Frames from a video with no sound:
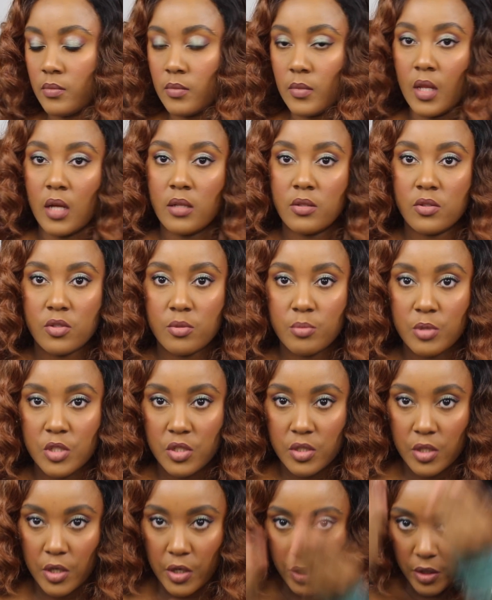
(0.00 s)
Not so
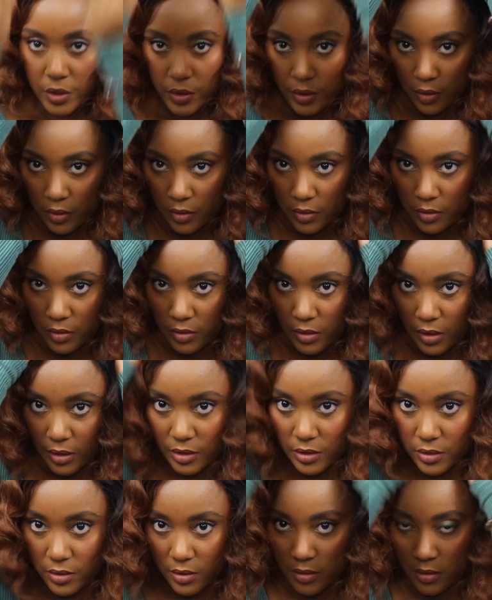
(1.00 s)
much the curls, I
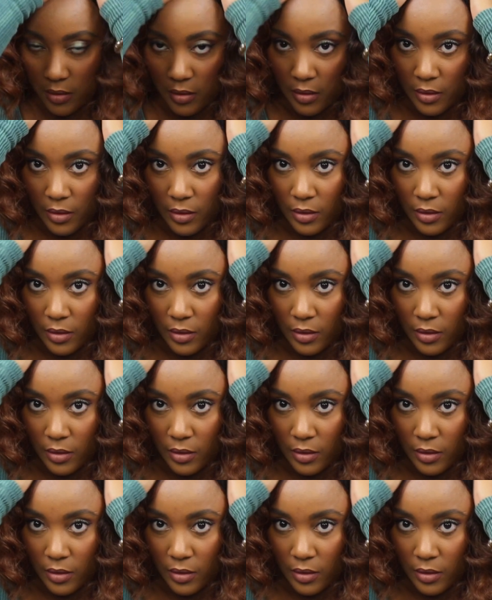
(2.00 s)
just...